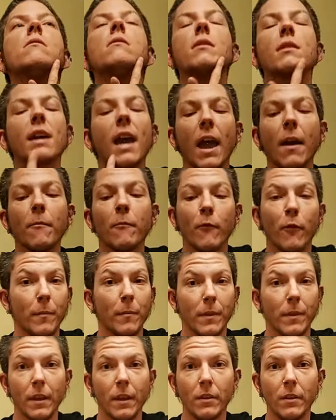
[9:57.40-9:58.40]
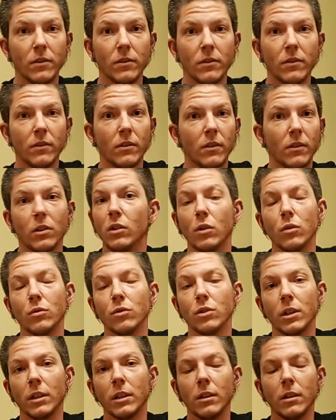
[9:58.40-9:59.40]
came from this. No
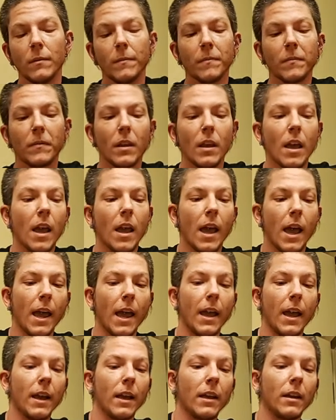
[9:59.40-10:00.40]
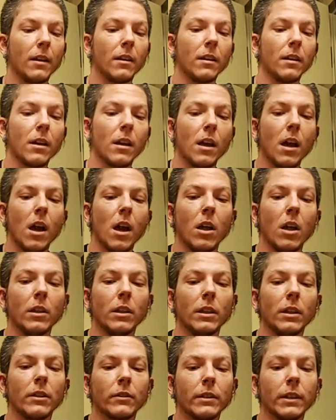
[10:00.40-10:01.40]
shit. And
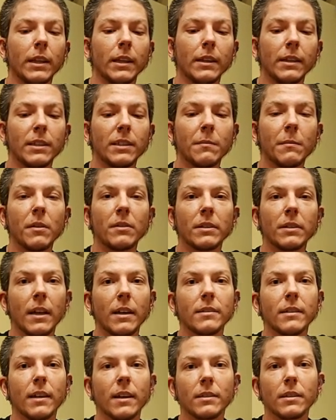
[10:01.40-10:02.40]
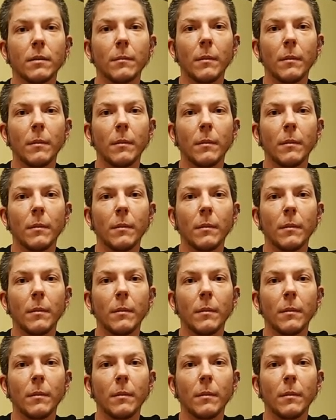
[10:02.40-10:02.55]
literally, this smells like sex in a